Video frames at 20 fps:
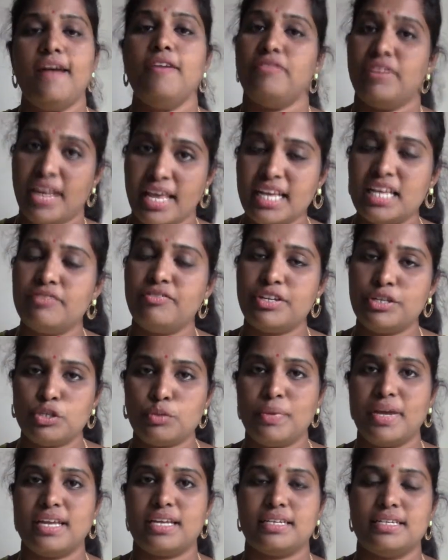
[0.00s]
When I give it
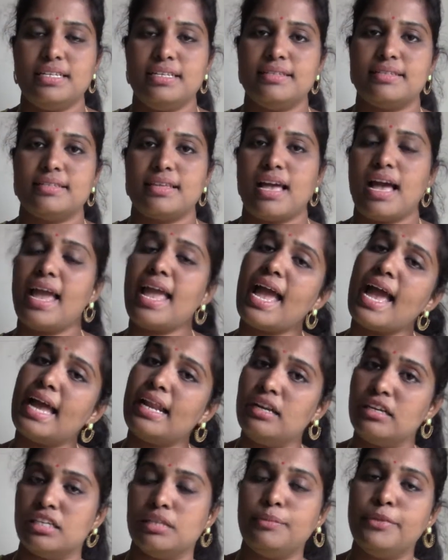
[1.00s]
to my kids, I
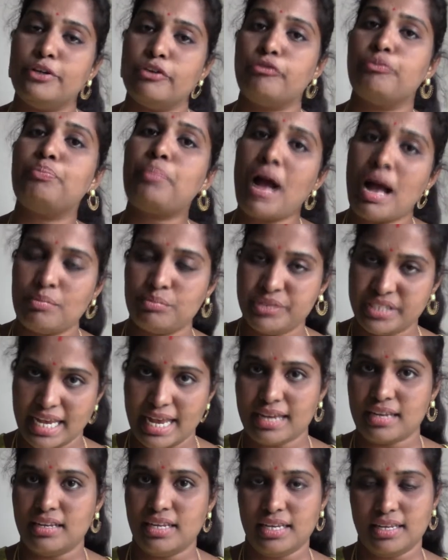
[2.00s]
add a little bit of palm
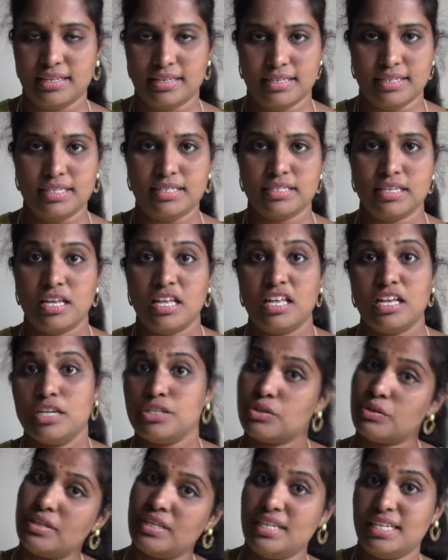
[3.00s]
jaggery in it
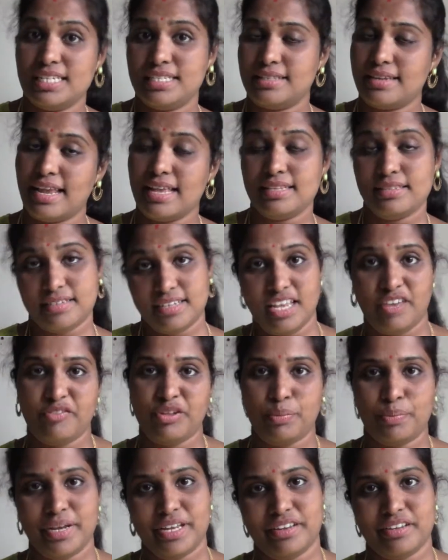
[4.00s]
so that it tastes
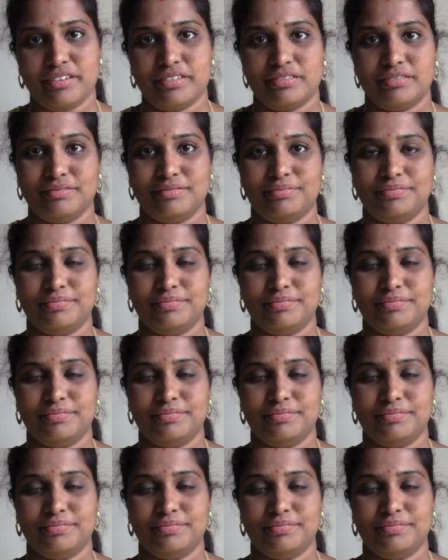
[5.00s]
even better.